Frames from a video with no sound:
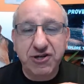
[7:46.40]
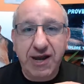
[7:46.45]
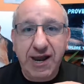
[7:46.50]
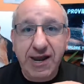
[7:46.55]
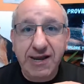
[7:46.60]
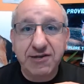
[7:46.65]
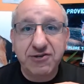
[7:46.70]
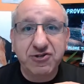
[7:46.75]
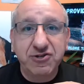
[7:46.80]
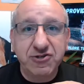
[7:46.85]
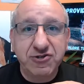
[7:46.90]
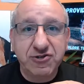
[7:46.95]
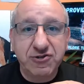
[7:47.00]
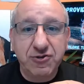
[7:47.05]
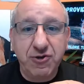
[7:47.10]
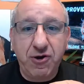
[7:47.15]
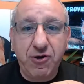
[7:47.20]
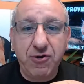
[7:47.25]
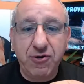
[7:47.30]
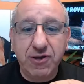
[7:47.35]
anxious
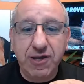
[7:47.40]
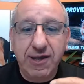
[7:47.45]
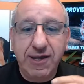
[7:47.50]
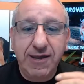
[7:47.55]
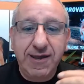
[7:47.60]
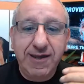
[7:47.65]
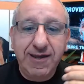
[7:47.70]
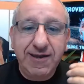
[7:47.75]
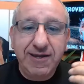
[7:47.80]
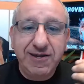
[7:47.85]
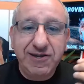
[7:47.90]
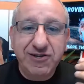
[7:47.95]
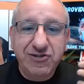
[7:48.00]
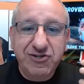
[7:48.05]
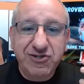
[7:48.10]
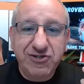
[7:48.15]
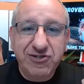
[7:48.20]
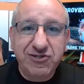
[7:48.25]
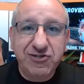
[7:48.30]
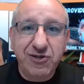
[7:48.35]
dog. It
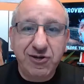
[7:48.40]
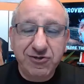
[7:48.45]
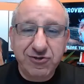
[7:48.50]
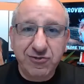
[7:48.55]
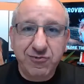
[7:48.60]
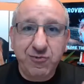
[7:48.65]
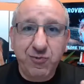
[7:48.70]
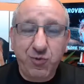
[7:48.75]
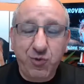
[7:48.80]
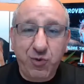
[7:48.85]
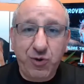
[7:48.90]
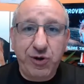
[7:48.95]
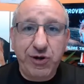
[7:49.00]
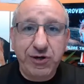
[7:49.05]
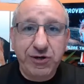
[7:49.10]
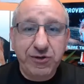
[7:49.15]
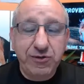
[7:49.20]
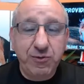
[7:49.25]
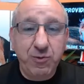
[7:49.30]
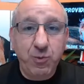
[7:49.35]
just doesn't
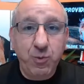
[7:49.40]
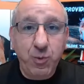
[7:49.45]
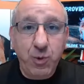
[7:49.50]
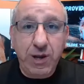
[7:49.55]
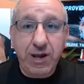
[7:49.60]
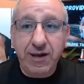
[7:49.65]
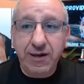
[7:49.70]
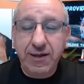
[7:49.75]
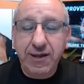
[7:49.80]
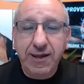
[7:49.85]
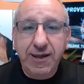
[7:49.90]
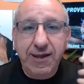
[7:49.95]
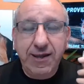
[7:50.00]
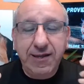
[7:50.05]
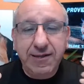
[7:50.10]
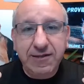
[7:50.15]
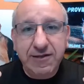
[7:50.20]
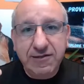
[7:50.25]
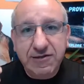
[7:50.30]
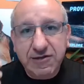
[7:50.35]
work well.
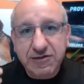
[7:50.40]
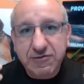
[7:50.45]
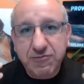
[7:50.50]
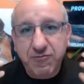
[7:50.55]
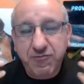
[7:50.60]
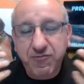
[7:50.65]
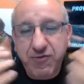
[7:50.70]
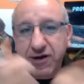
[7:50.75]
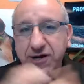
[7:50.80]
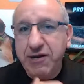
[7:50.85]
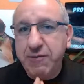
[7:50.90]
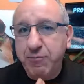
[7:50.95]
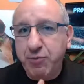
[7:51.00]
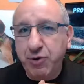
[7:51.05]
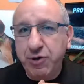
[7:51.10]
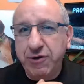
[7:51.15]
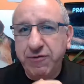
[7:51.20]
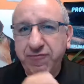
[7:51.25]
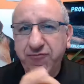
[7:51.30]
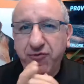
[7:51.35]
This is very
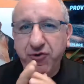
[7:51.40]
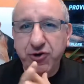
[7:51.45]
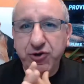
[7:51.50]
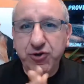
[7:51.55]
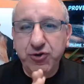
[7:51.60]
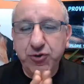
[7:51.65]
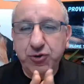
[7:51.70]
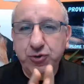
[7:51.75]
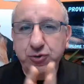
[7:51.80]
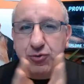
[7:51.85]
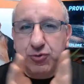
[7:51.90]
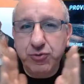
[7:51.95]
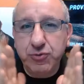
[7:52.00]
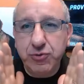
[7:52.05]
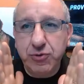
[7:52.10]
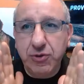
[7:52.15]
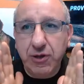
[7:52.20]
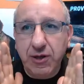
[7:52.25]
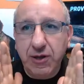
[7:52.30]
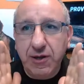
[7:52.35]
important for you
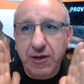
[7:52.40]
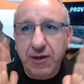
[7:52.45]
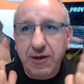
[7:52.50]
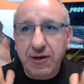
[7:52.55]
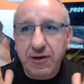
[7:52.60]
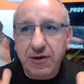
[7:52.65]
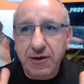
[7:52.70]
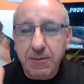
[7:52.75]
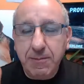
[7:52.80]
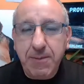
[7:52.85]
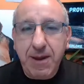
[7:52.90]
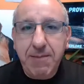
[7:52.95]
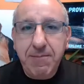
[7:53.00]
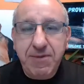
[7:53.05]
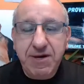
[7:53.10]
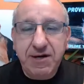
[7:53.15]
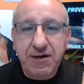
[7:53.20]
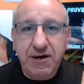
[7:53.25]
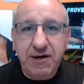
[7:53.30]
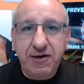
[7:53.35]
to
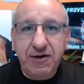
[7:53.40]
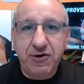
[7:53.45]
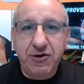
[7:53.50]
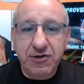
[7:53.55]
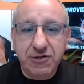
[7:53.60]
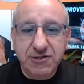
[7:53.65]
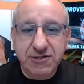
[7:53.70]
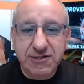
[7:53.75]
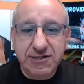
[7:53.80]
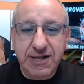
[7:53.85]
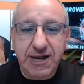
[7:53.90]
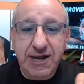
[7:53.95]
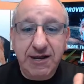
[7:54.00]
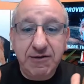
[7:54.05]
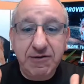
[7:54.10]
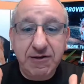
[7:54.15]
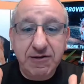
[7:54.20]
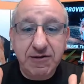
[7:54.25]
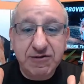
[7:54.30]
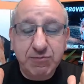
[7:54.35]
remember and
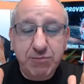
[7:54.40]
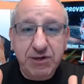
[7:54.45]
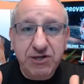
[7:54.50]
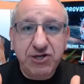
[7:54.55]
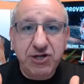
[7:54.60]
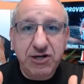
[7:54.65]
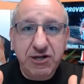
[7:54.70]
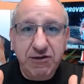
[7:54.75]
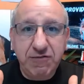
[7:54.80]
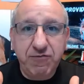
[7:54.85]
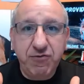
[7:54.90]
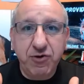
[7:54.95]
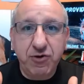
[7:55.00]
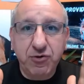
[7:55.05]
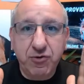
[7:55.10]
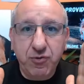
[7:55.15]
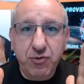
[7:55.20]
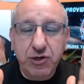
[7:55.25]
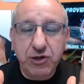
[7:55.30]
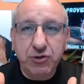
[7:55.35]
understand, especially if you're
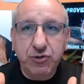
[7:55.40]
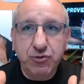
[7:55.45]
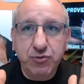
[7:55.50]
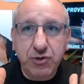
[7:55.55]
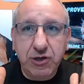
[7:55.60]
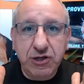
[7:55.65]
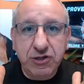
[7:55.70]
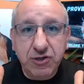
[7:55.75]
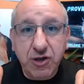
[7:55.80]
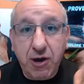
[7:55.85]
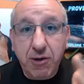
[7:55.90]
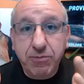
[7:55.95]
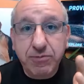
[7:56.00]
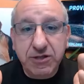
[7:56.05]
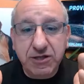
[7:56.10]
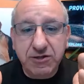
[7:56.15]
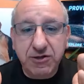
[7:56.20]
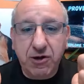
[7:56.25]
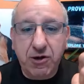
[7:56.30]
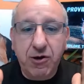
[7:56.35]
going to adopt
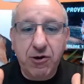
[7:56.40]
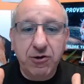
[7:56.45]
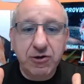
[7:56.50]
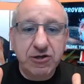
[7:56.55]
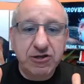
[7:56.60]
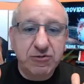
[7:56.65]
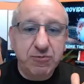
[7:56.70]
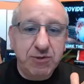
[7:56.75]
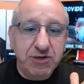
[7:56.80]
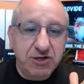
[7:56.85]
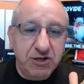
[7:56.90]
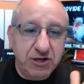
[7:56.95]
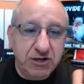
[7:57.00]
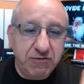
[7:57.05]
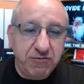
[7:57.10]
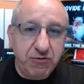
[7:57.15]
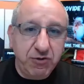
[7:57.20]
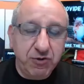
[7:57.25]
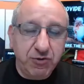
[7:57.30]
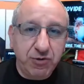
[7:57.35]
a dog, especially
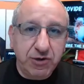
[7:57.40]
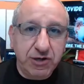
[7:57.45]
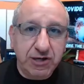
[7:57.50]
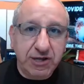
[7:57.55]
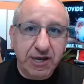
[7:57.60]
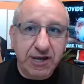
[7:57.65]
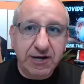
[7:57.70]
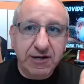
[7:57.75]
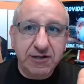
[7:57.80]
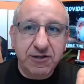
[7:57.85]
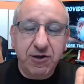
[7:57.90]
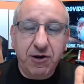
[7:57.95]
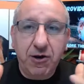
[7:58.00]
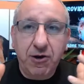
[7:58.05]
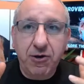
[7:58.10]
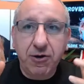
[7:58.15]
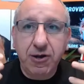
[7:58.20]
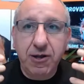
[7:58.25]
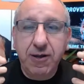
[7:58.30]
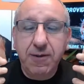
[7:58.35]
if you're going to get a
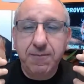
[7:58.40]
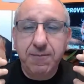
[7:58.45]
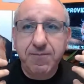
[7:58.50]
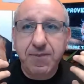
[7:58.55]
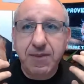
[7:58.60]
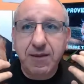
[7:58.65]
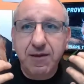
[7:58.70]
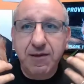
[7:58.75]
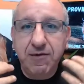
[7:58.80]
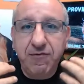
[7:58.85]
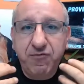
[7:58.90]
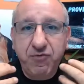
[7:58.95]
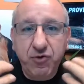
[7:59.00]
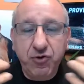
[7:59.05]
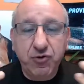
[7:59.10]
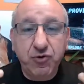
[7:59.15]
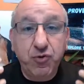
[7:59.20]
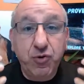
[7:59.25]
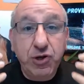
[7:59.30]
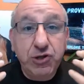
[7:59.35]
dog. If
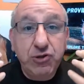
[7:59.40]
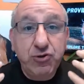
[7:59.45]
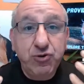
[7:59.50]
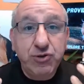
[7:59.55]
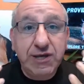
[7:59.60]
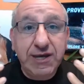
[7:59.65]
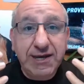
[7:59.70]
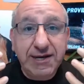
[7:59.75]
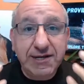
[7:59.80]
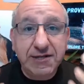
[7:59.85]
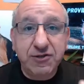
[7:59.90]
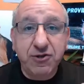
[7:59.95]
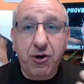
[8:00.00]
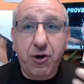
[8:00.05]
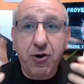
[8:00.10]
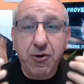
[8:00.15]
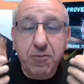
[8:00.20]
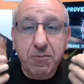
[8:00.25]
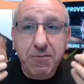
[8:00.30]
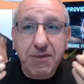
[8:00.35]
you're going to get a dog,